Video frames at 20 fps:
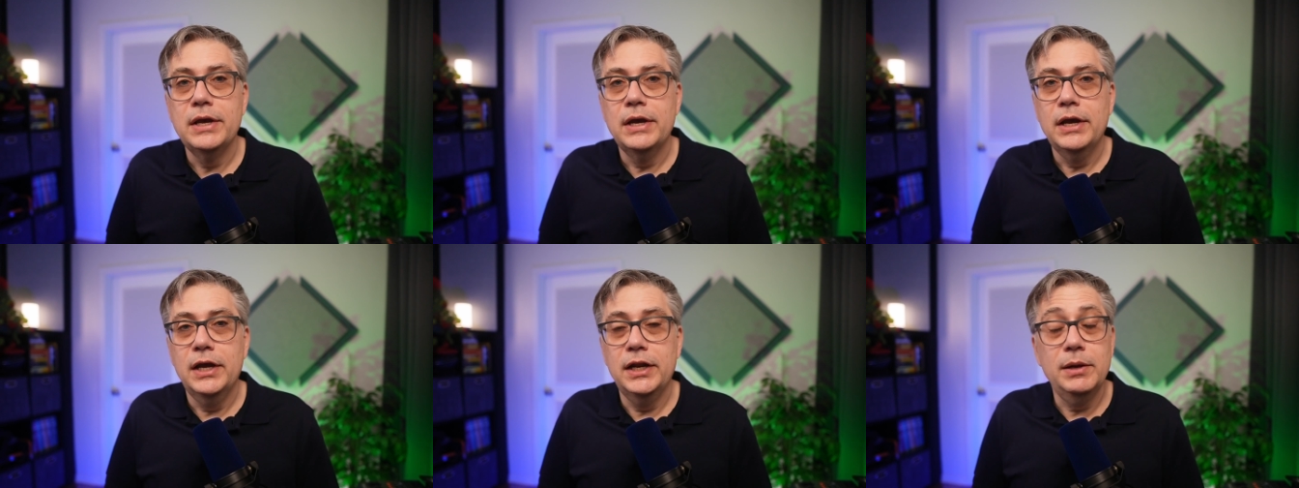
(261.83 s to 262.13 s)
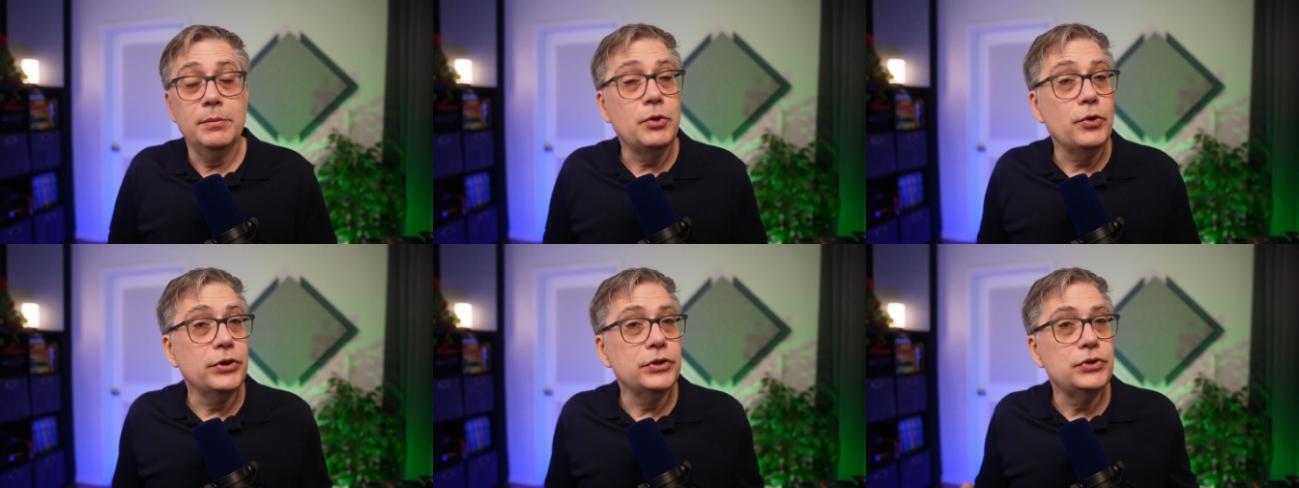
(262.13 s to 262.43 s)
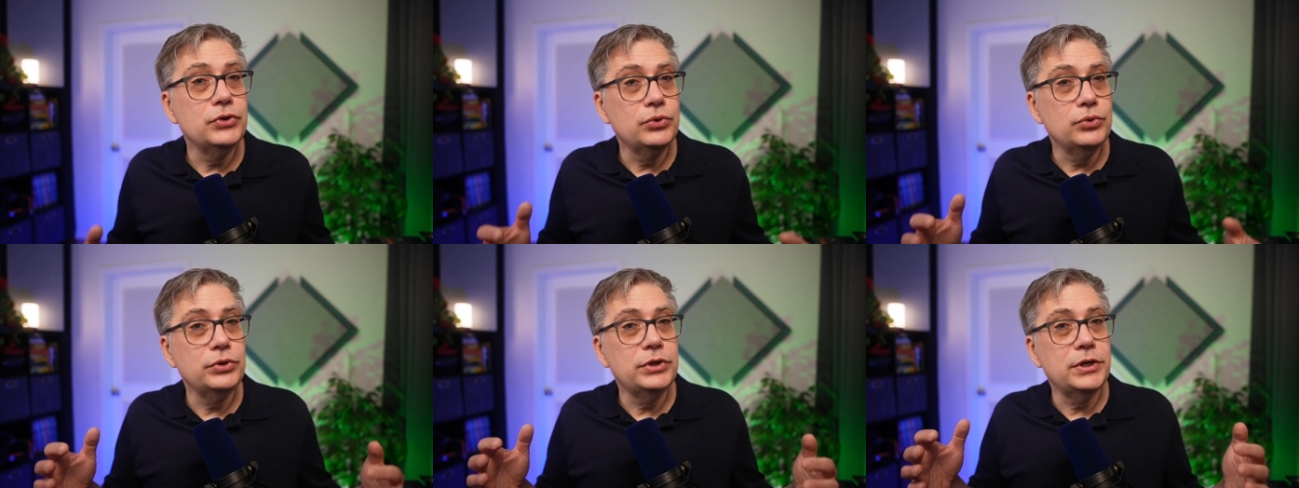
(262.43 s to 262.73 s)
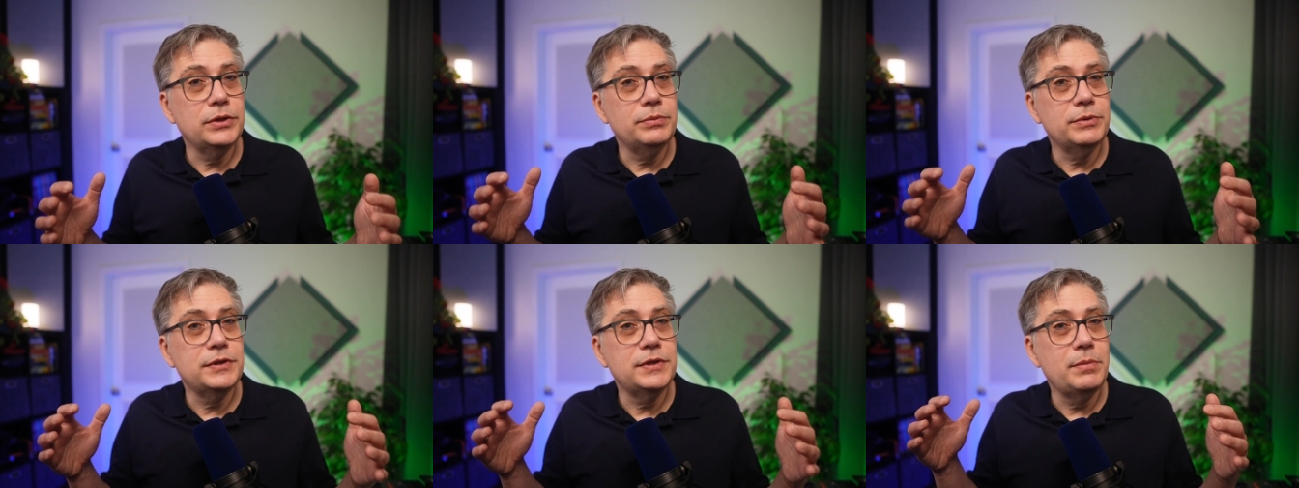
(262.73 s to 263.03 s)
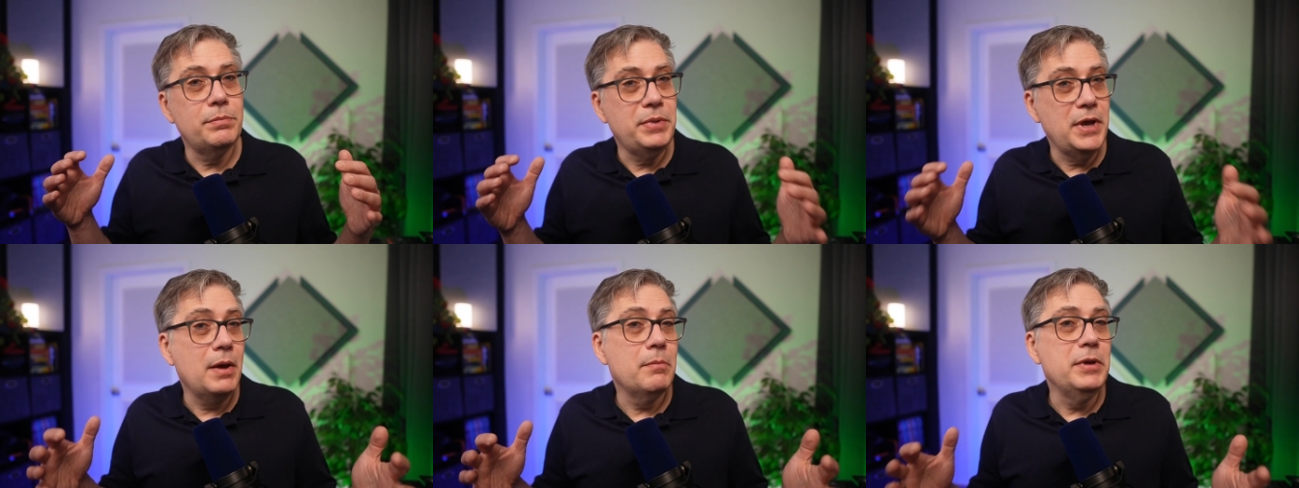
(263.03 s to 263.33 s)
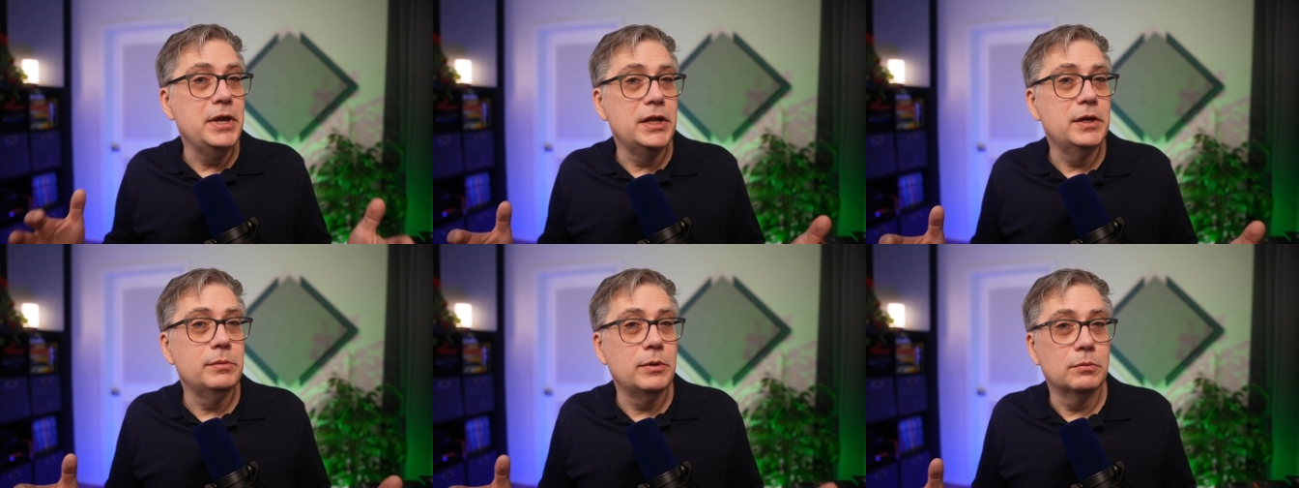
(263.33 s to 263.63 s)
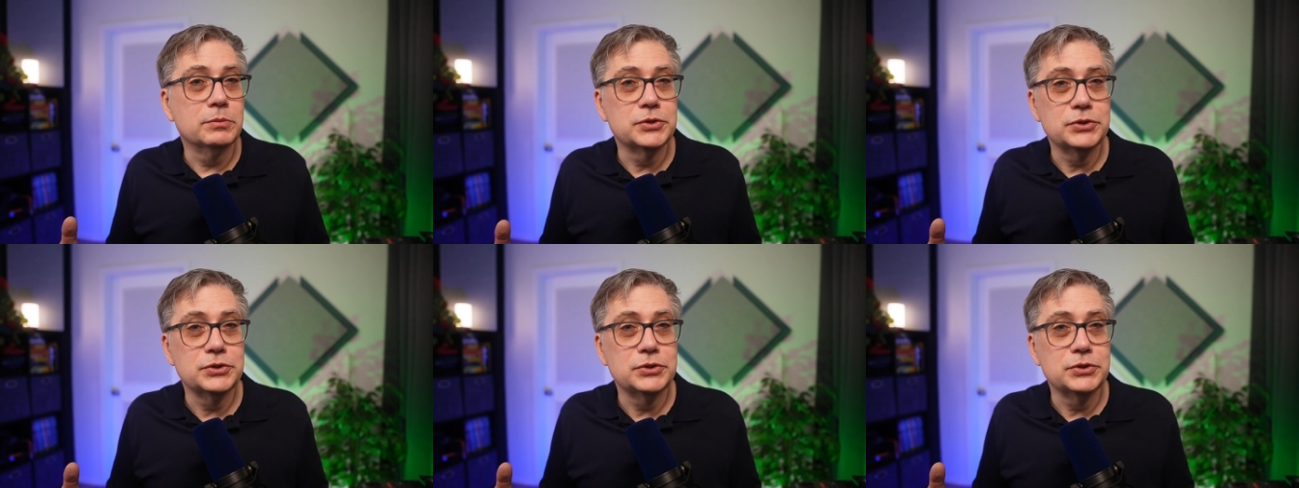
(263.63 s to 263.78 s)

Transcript: And I'm going to do that with the bare minimum.